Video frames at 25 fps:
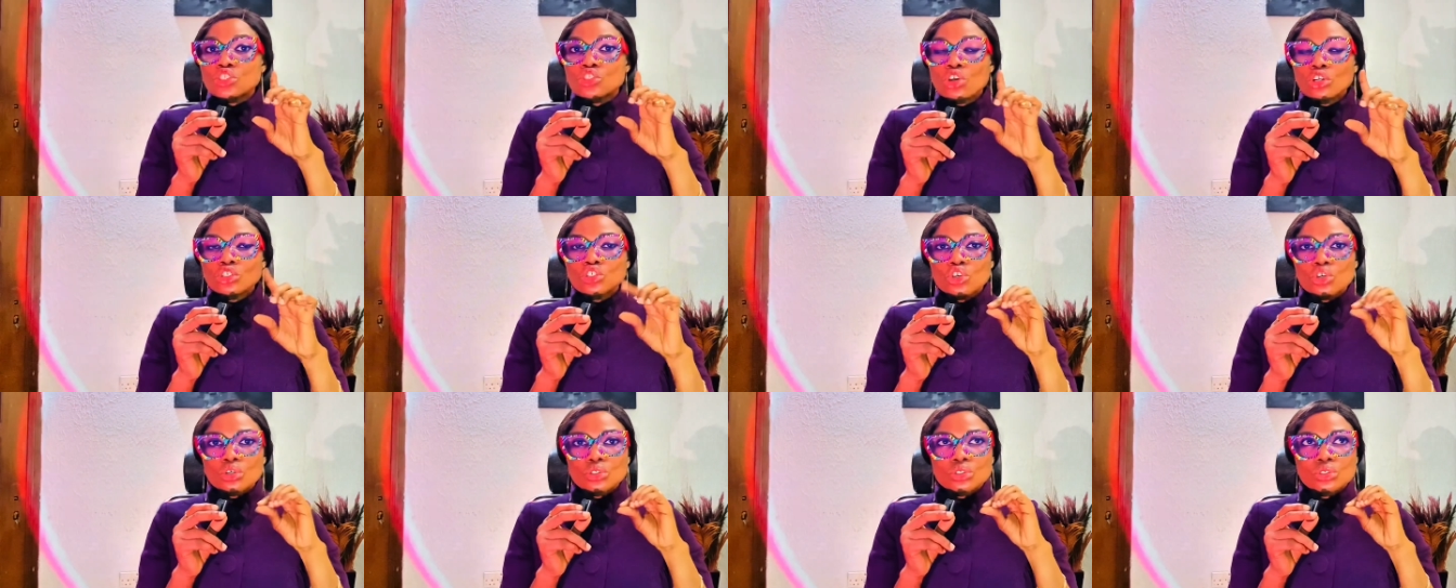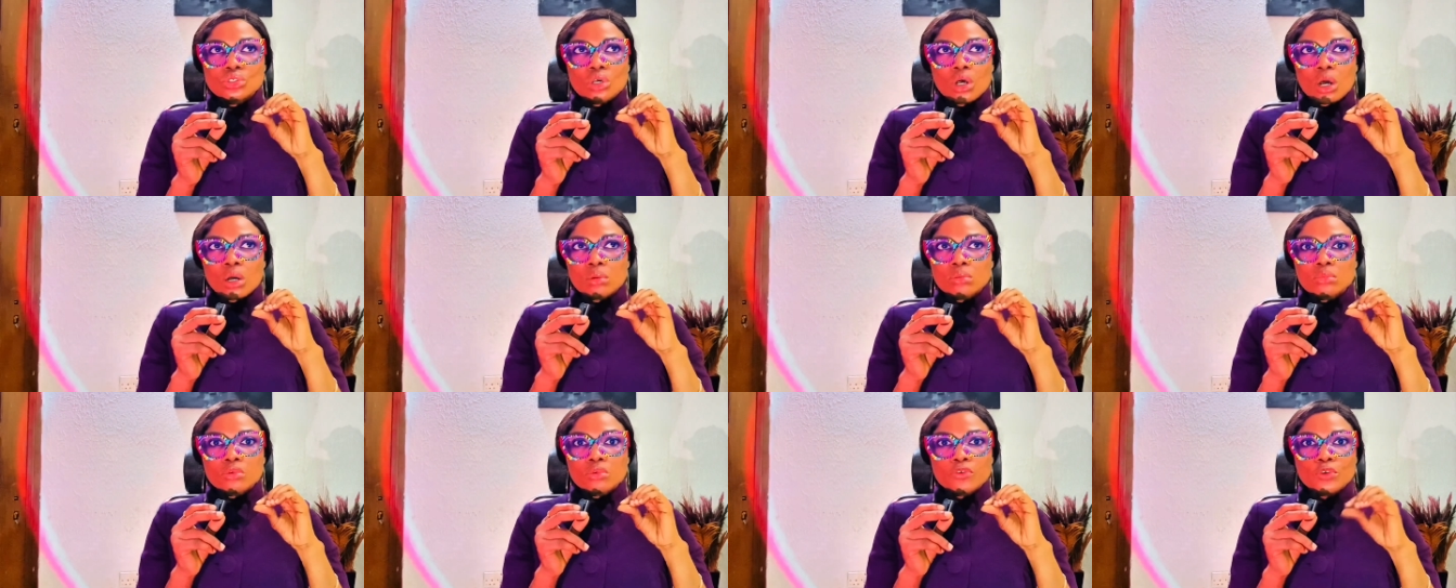not just
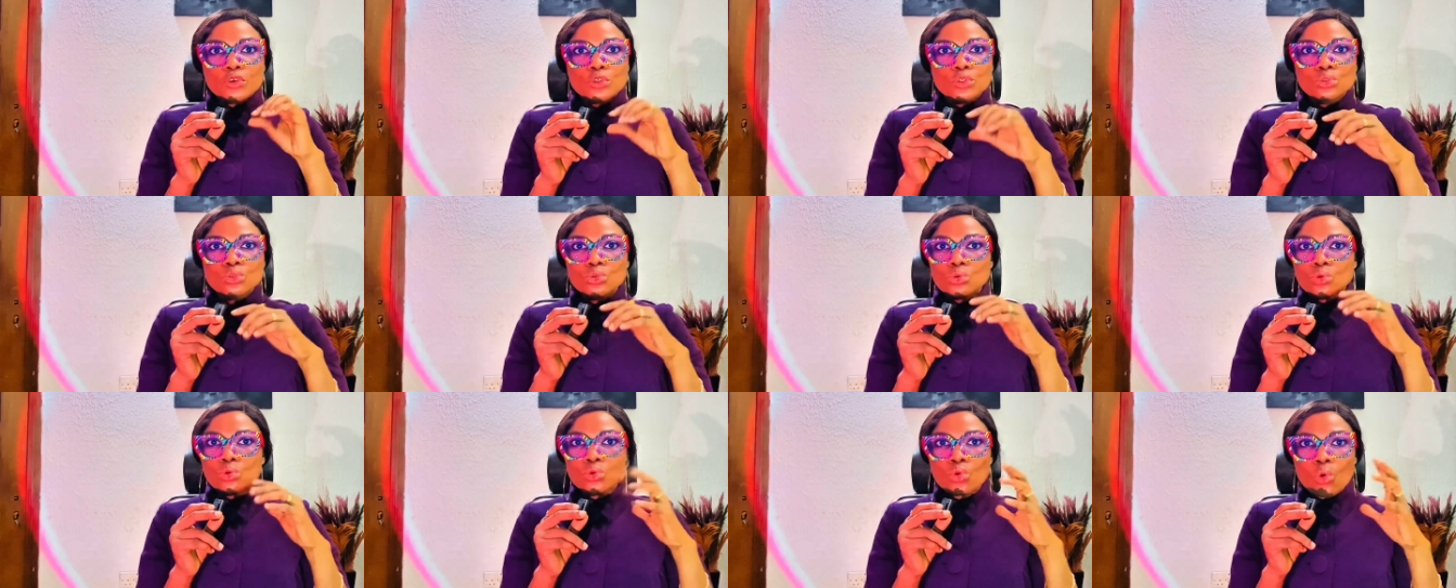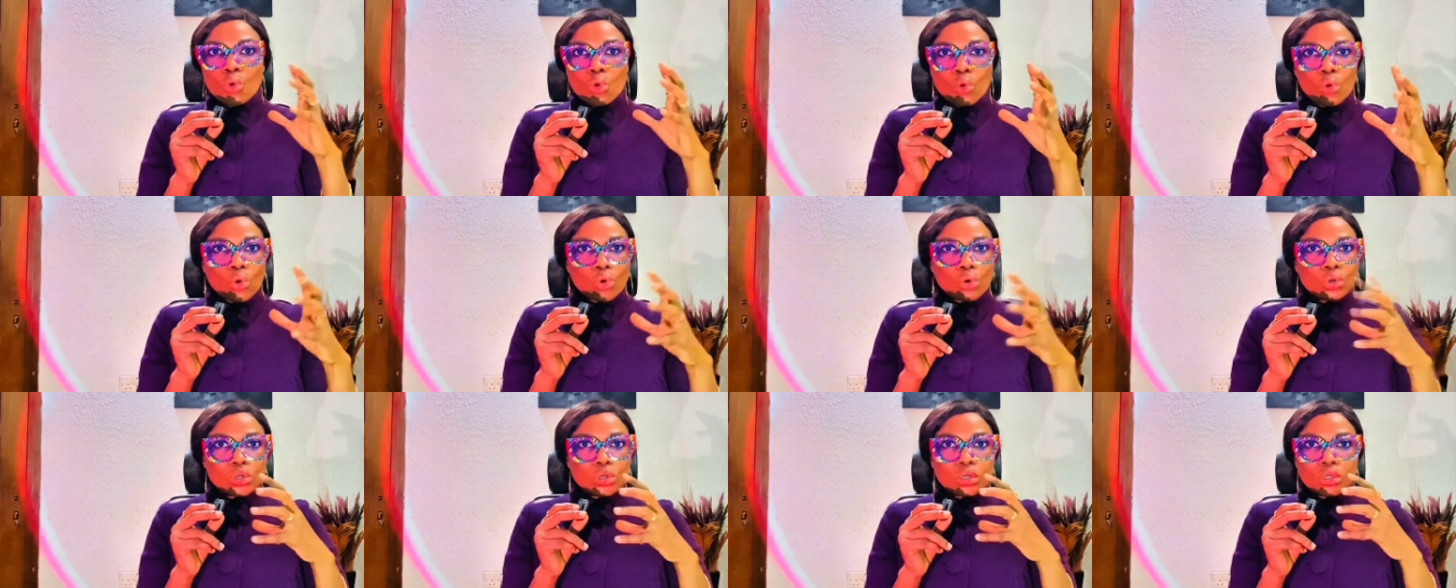for you to
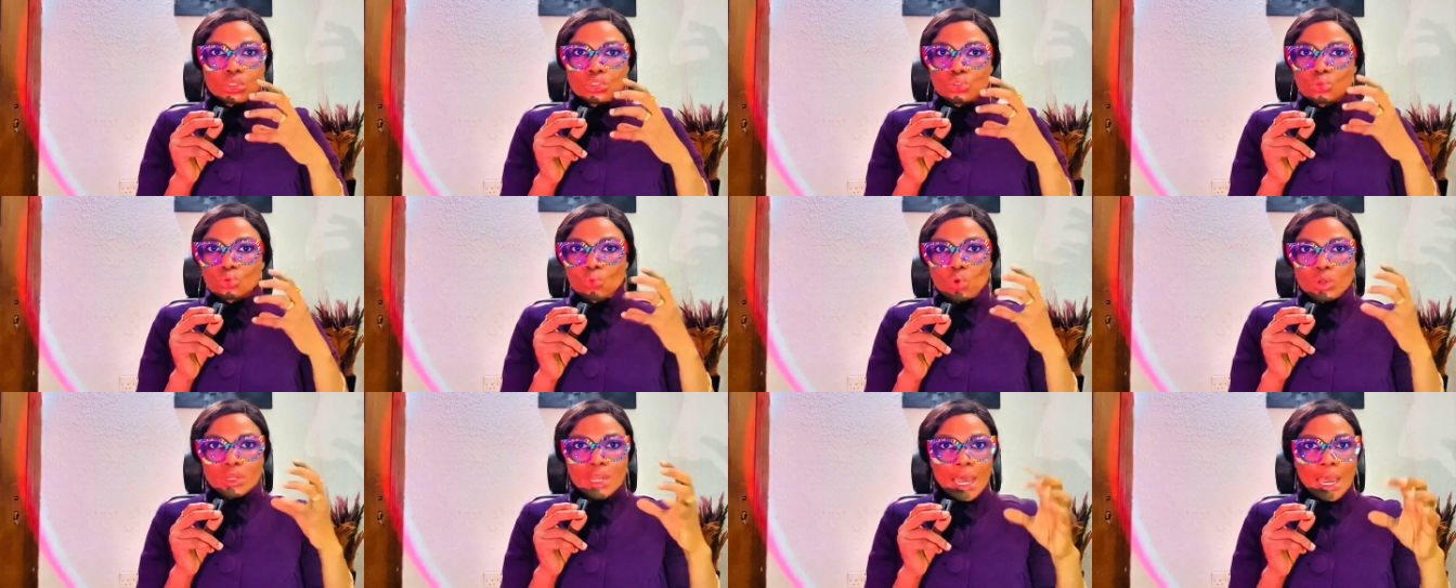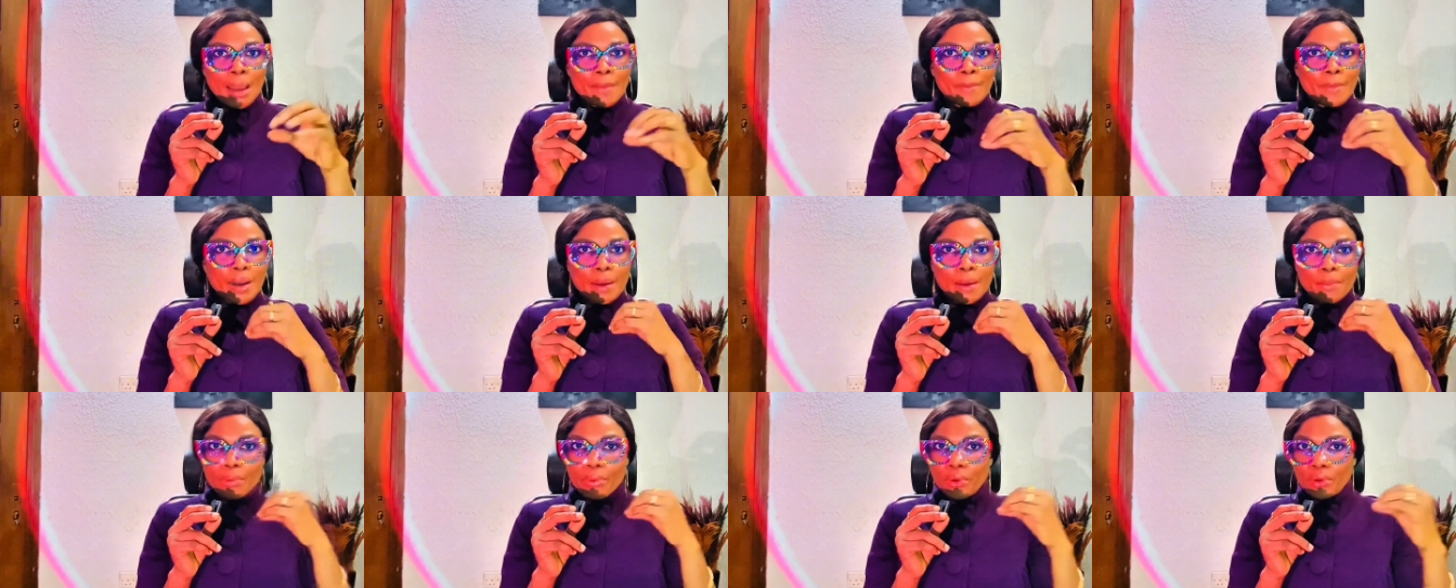go into one app
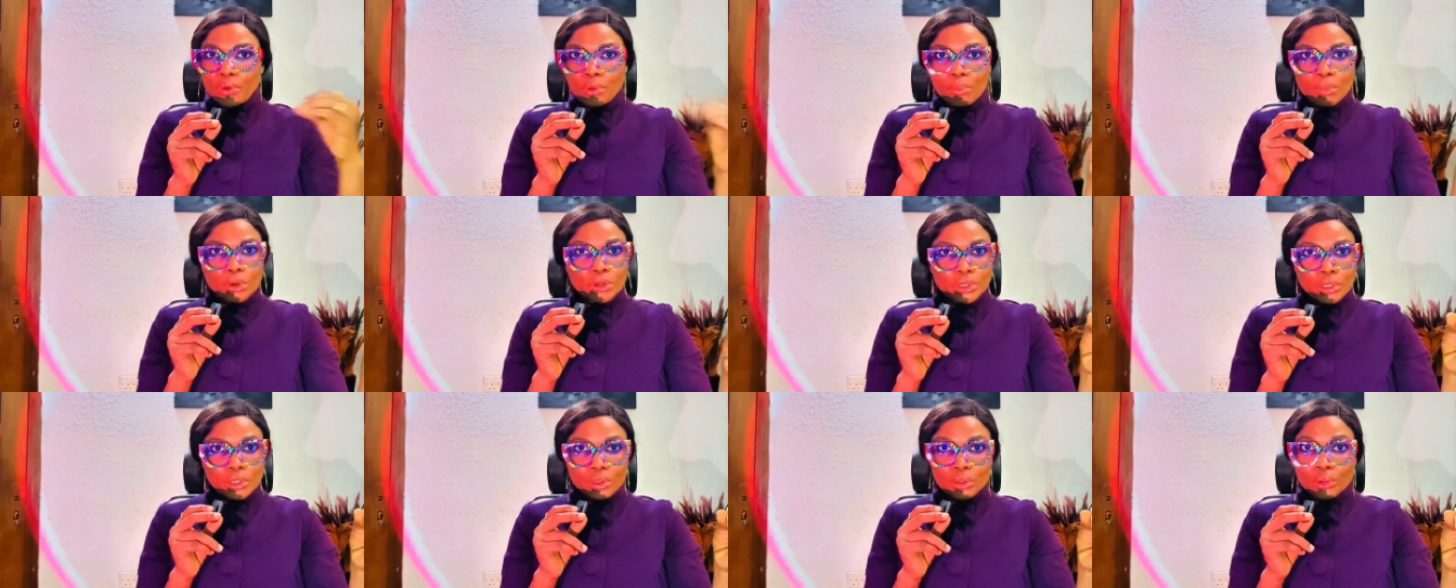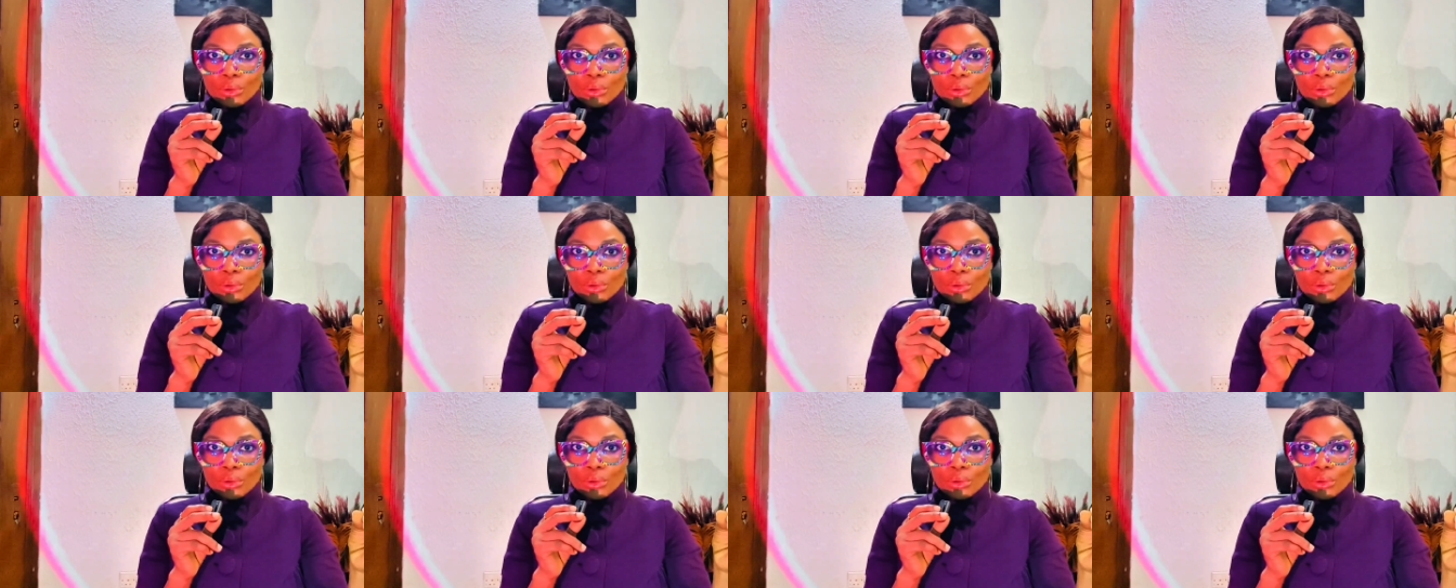and pour your money.